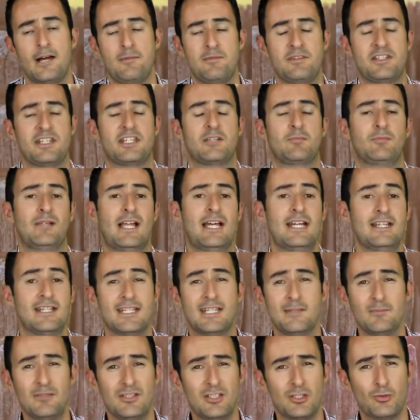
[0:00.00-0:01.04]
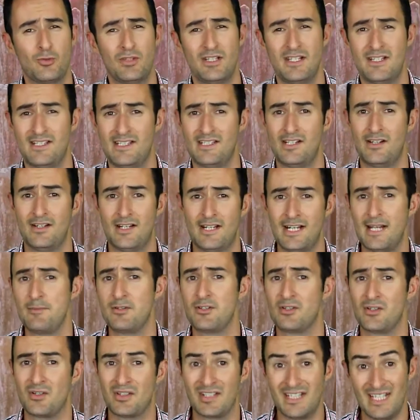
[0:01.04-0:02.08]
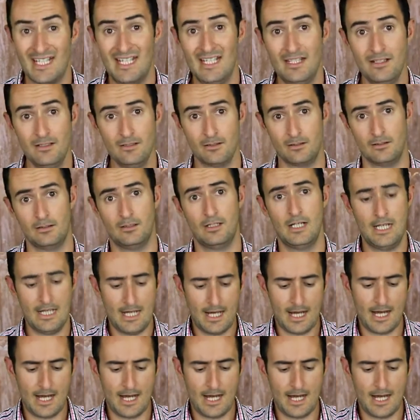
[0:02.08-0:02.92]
display, similar to what you see on an Amazon Kindle.